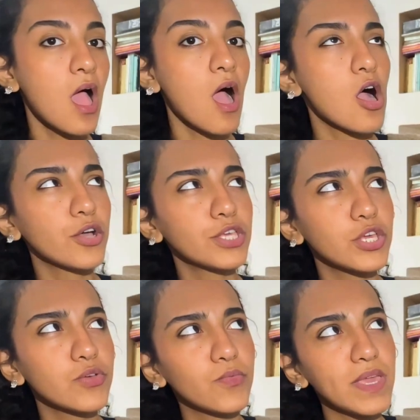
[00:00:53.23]
Are,
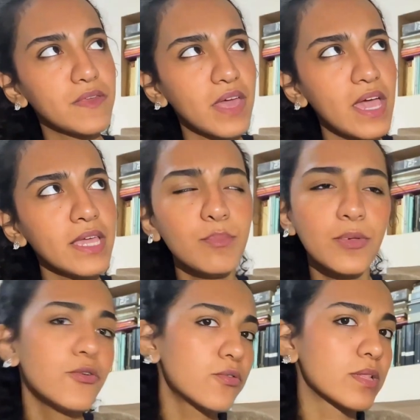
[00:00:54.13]
you, we, they,
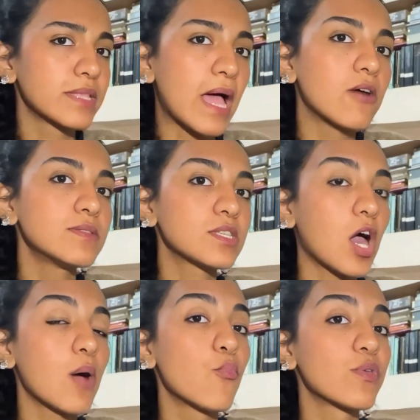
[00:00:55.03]
plural nouns
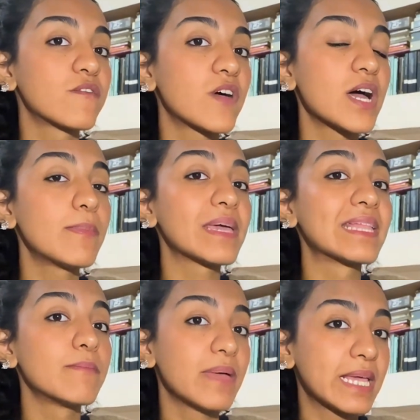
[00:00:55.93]
come with the verb
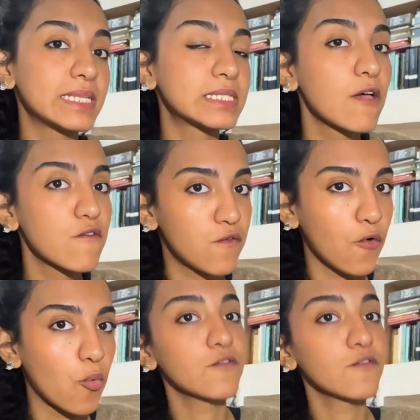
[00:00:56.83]
in base form.